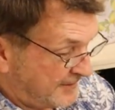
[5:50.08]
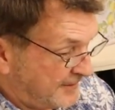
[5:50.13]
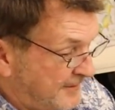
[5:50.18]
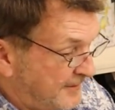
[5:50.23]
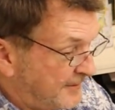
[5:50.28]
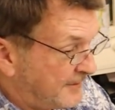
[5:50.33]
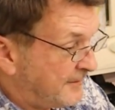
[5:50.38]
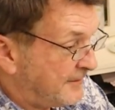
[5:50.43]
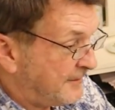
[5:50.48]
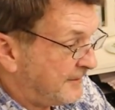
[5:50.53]

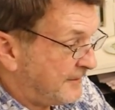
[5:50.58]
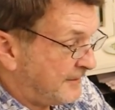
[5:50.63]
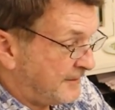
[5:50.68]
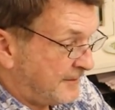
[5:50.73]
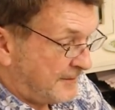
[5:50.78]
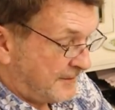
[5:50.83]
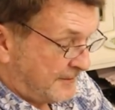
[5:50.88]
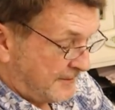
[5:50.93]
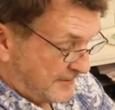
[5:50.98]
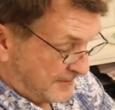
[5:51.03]

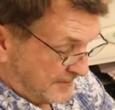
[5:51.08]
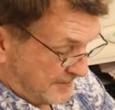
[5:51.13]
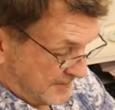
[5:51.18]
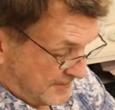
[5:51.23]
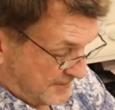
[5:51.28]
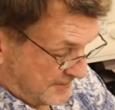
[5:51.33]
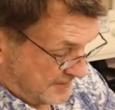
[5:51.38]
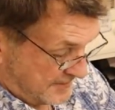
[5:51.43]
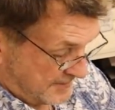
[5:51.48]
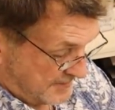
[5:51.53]

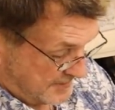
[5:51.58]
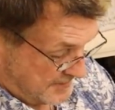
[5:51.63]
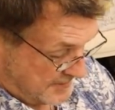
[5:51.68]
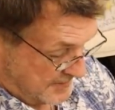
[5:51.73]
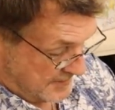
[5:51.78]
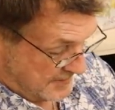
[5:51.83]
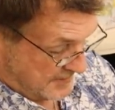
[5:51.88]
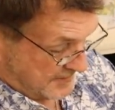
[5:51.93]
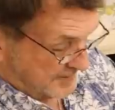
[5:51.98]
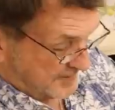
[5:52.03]

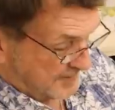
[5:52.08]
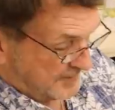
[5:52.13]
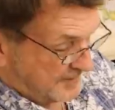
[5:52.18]
Nothing is said.